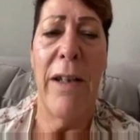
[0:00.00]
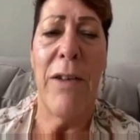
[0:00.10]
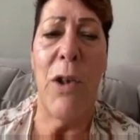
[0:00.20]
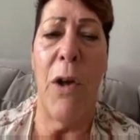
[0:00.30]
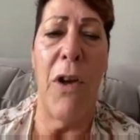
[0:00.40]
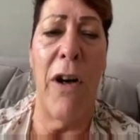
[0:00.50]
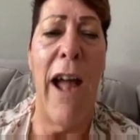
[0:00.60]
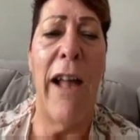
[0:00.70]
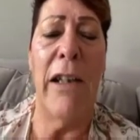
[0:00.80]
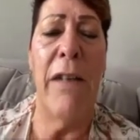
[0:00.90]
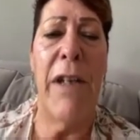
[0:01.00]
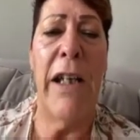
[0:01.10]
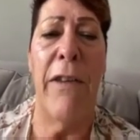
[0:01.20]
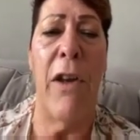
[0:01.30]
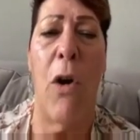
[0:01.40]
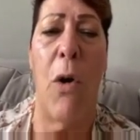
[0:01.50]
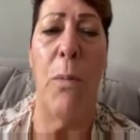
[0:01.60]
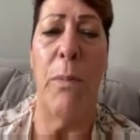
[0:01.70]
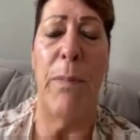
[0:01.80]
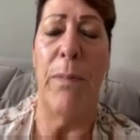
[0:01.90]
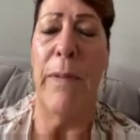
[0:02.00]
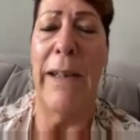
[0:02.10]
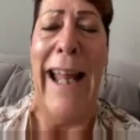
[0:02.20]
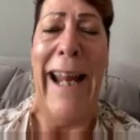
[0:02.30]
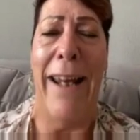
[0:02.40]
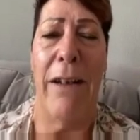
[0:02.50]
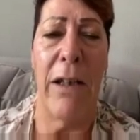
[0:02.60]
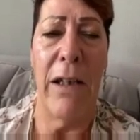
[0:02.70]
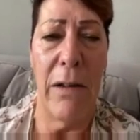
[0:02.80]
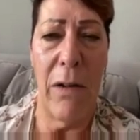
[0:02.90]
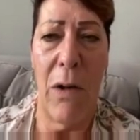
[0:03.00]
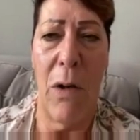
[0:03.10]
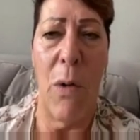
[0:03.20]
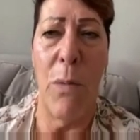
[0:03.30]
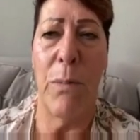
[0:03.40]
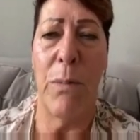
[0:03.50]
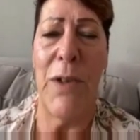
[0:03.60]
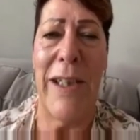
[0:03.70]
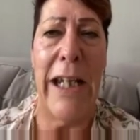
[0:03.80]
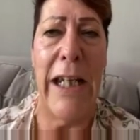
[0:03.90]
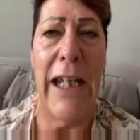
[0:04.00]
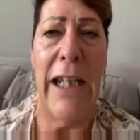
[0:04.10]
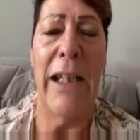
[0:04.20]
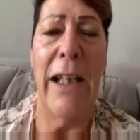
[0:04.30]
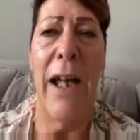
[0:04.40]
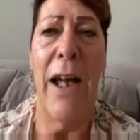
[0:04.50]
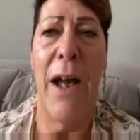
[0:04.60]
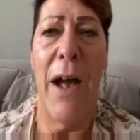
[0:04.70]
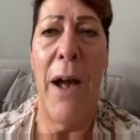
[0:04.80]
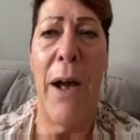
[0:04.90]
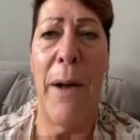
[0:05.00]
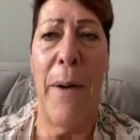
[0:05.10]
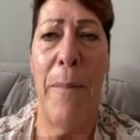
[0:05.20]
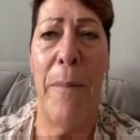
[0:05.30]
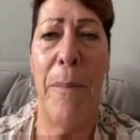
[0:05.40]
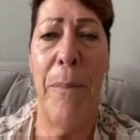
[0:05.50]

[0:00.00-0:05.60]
So they're not living in their homeland, home city, expat